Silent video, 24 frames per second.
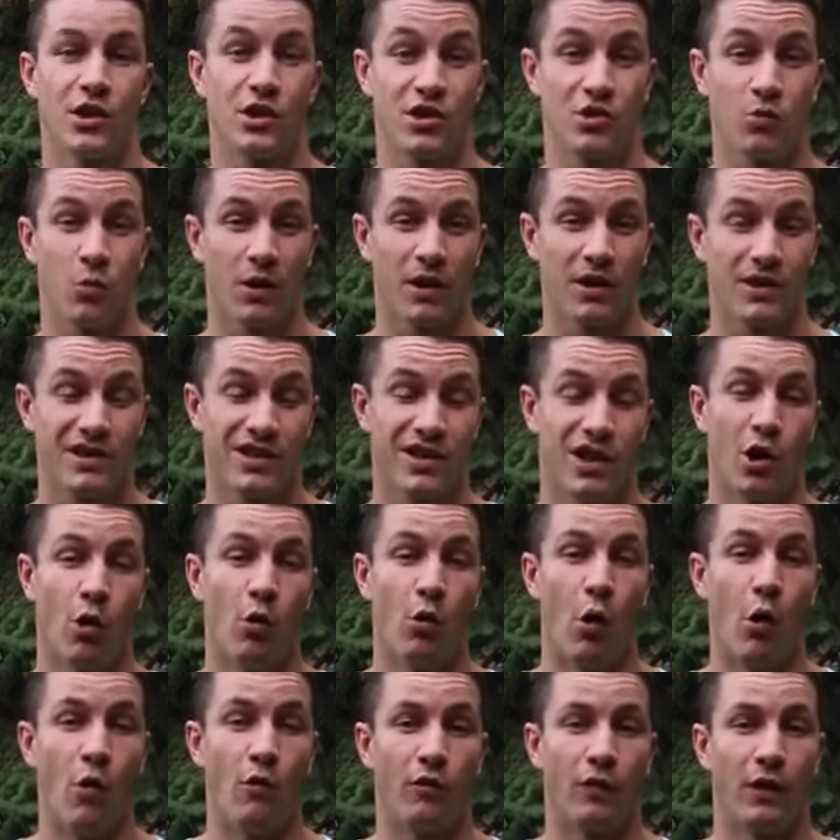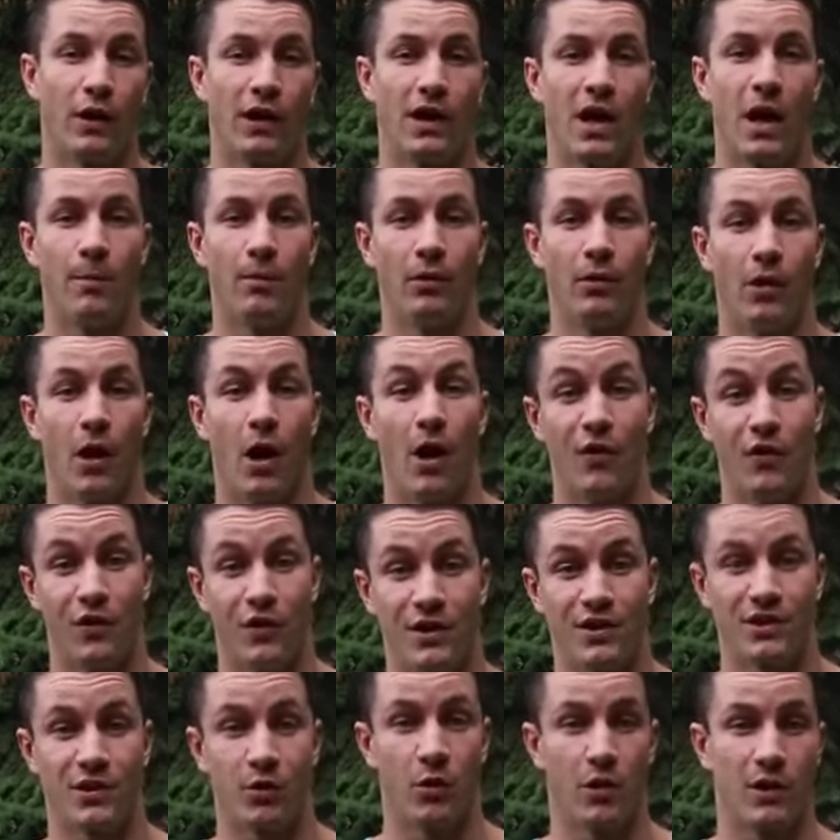So I just wanted to go over a couple other
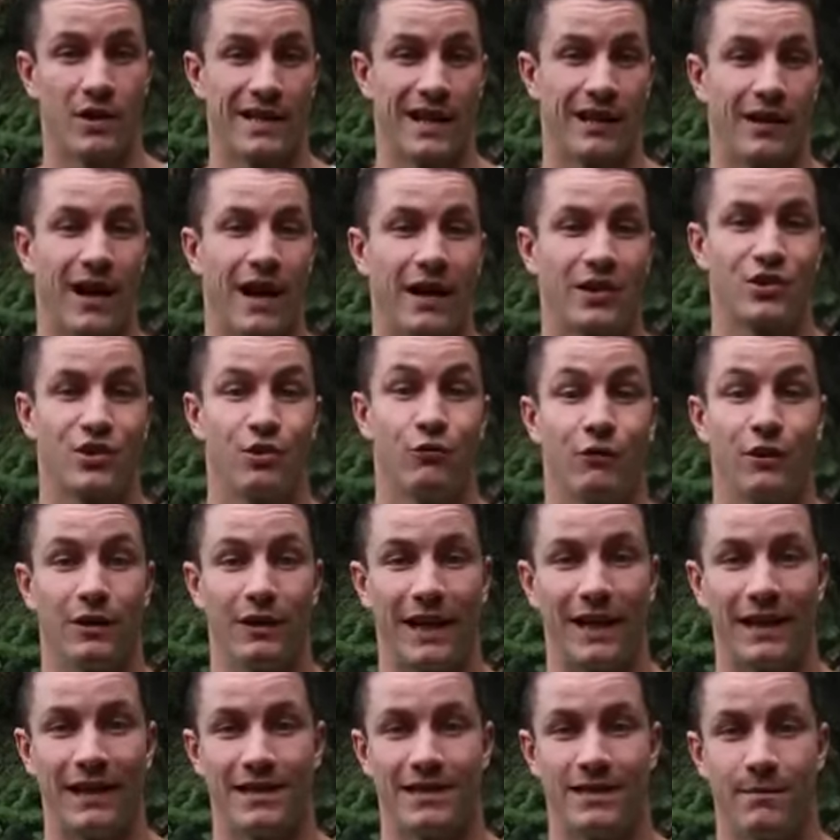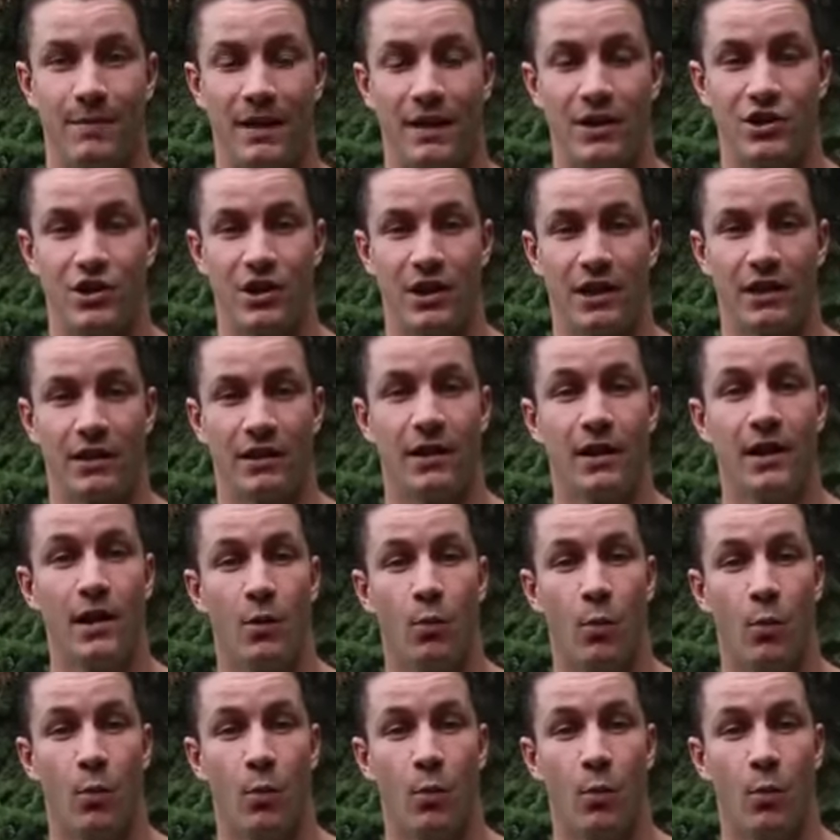disorders that are actually related to binge eating.